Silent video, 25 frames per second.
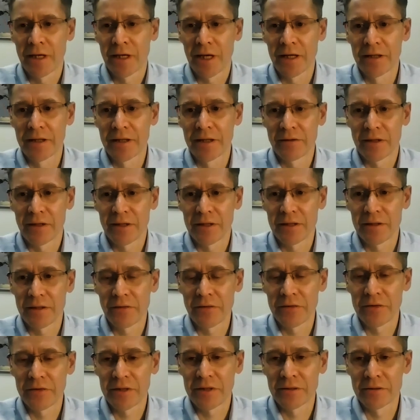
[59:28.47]

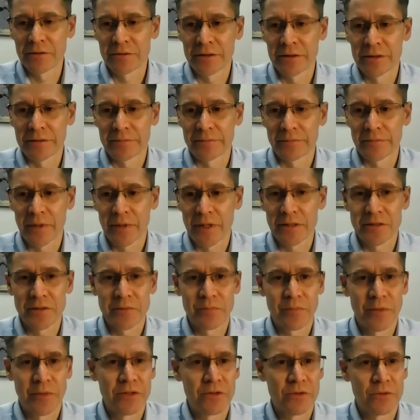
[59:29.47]
I'll then ask
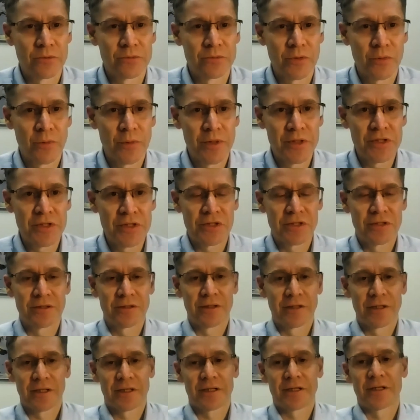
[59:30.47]
my own
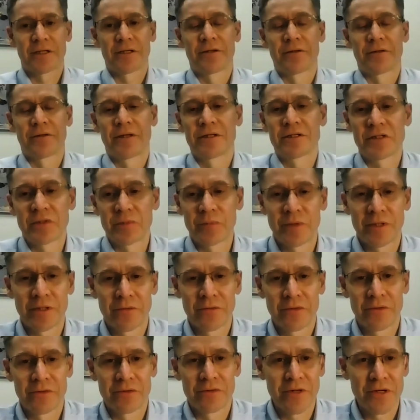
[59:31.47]
question that's
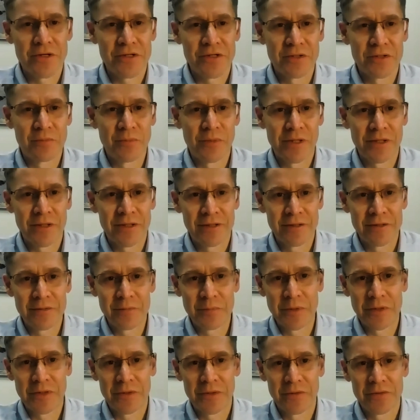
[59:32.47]
about the Russian market,
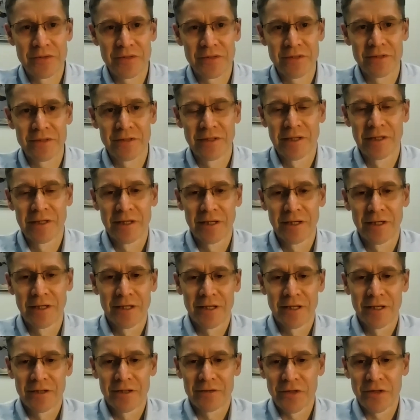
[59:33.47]
because
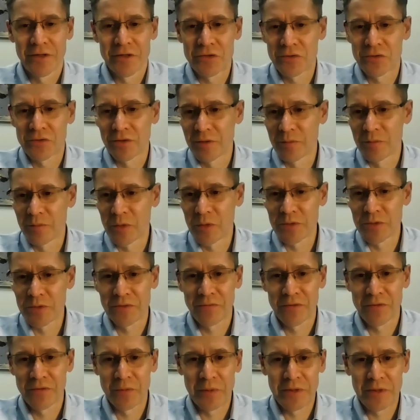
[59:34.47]
naturally
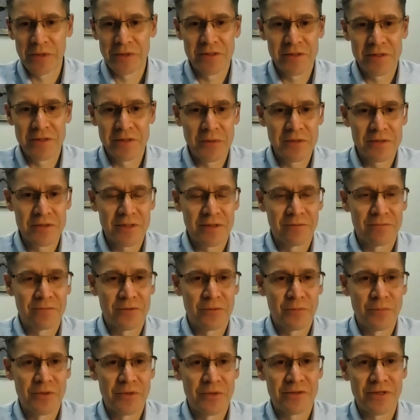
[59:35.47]
most of the participants are
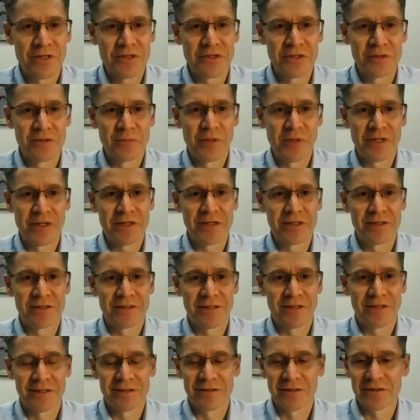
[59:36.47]
from the Russian
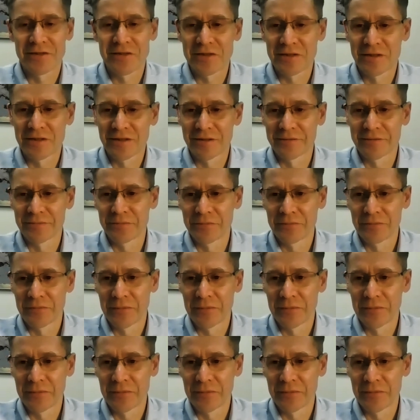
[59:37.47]
market, and it's a